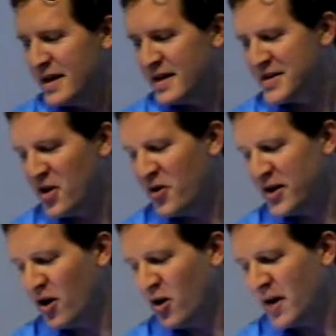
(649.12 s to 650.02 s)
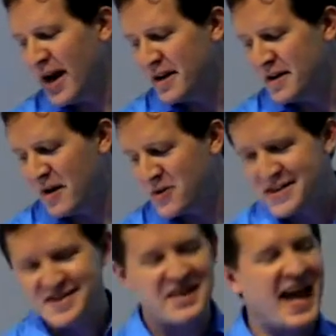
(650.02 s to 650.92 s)
So, you know, I didn't, I wasn't
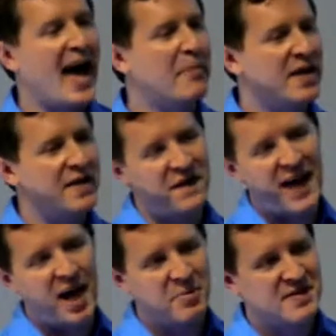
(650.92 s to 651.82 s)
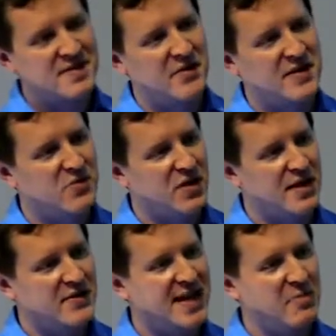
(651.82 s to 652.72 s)
exactly happy that that happened. I was working
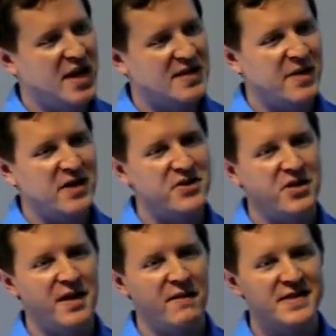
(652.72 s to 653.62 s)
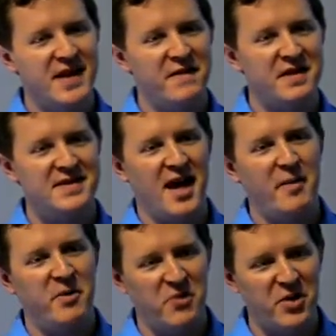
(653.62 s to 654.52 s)
as campaigns manager at the FSF at the
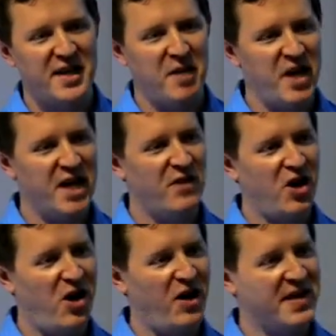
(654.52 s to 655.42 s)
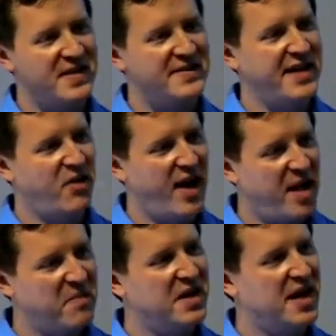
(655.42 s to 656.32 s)
time, and we were campaigning very hard against
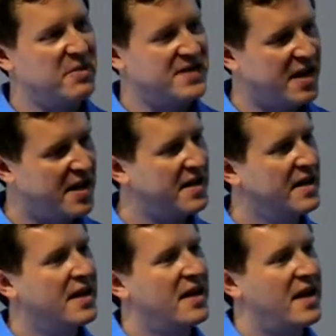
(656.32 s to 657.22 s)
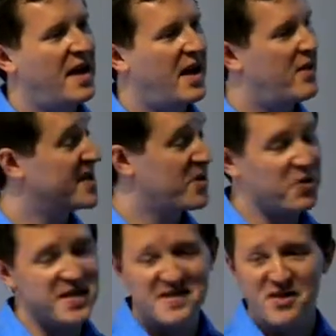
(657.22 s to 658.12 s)
DRM and Amazon. And I was like, well,
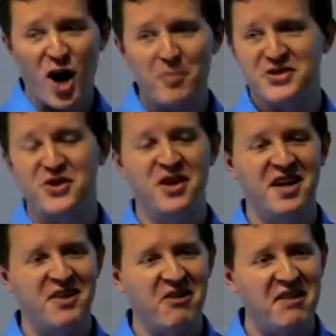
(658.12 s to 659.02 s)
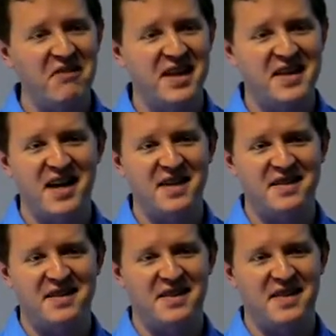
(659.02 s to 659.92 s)
this is our opportunity, right? Like, they,
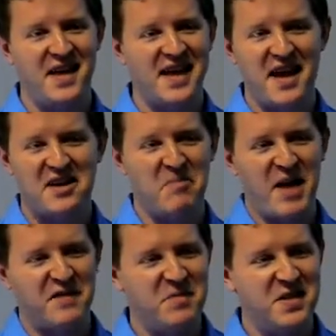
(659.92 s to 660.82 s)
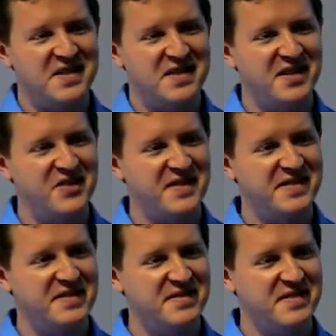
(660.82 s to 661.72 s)
they can't come back from this. They just